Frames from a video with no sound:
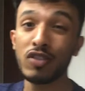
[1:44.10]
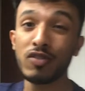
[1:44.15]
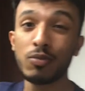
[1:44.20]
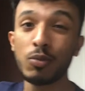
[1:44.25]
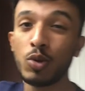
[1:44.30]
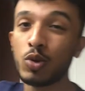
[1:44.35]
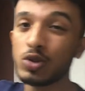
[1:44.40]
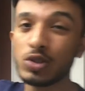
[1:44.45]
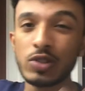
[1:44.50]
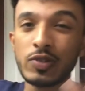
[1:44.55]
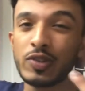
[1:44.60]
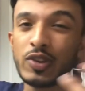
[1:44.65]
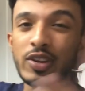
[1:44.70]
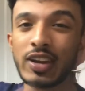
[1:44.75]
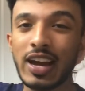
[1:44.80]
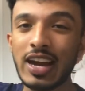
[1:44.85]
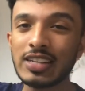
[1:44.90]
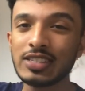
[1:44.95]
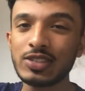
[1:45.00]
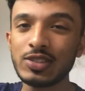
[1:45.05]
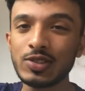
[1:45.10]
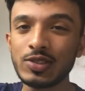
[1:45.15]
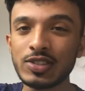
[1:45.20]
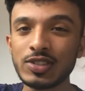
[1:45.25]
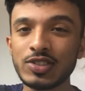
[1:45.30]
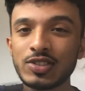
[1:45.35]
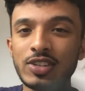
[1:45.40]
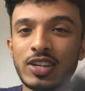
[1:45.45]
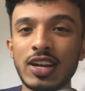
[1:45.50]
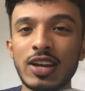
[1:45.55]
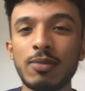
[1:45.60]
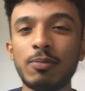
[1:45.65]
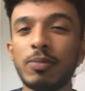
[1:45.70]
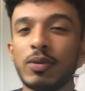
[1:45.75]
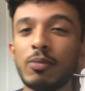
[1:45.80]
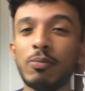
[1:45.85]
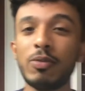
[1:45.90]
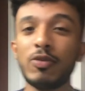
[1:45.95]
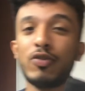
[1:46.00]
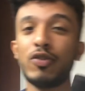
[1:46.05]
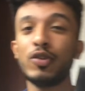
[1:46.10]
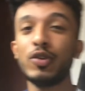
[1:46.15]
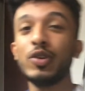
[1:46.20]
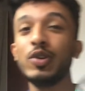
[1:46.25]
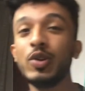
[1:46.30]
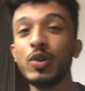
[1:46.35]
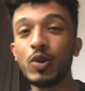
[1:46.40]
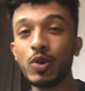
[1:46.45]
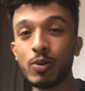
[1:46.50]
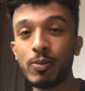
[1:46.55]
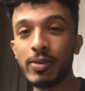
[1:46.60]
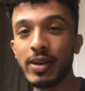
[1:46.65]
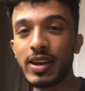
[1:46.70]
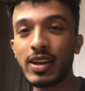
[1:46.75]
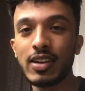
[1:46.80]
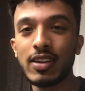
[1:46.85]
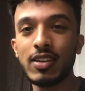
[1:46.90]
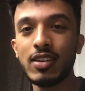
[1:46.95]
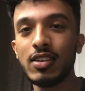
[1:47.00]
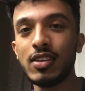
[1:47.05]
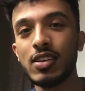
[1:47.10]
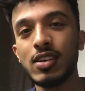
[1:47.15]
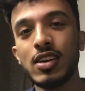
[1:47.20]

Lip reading: Most of you guys do this or not, but before you go to bed,